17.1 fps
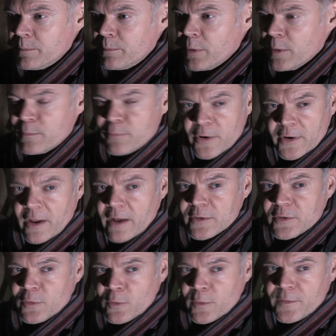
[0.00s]
put
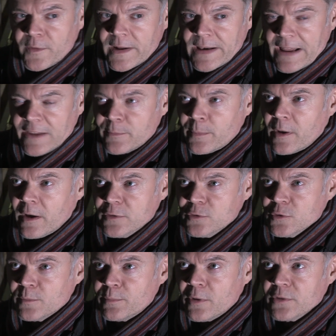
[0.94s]
product or finance
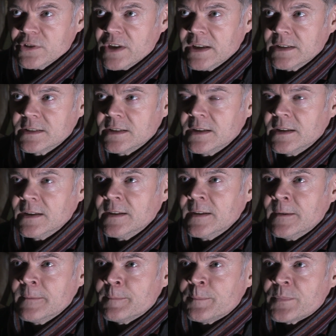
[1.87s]
behind your project.
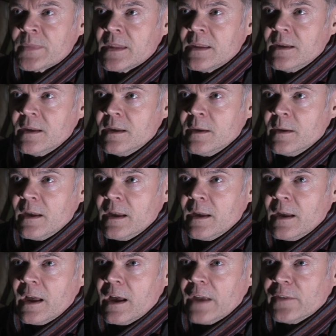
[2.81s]

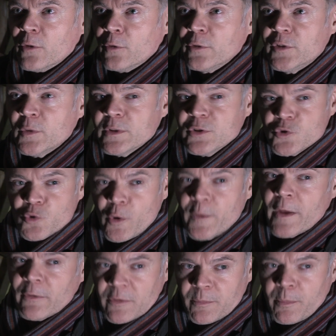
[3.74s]
As long as you enjoy
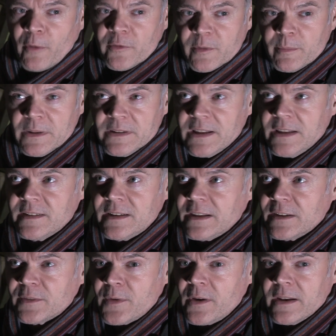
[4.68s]
those responsibilities, then
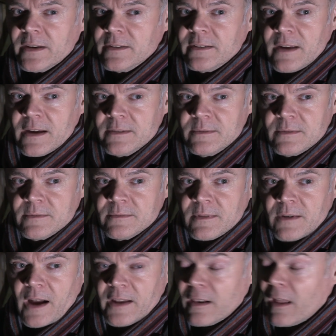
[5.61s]
it's fine.
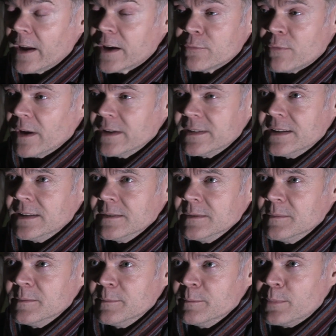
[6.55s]
I like
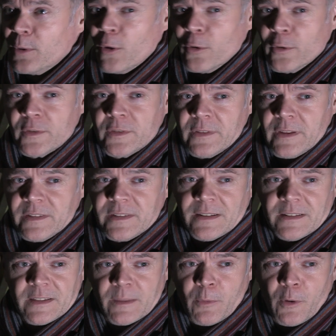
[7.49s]
writing blogs and
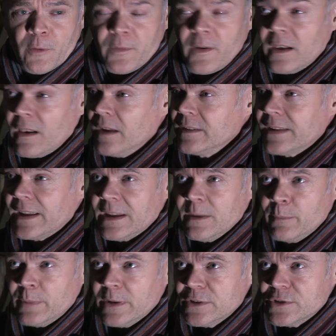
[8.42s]
sending them off. I like
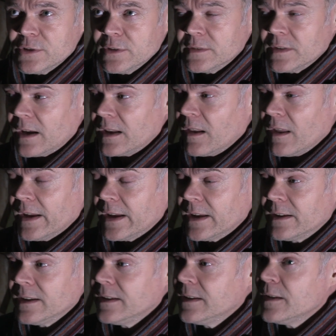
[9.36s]
taking pictures. I
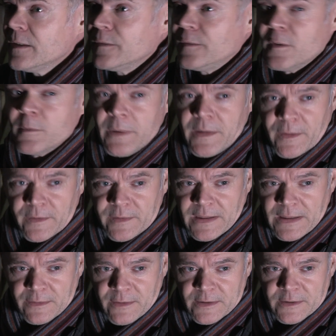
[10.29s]
like filming the
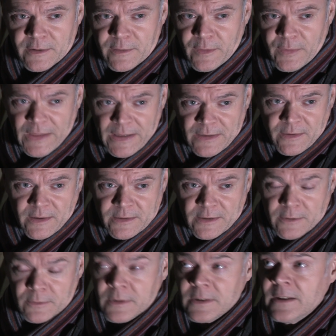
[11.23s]
things I
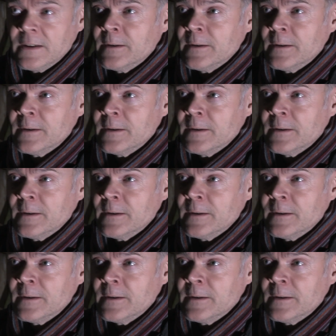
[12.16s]
do.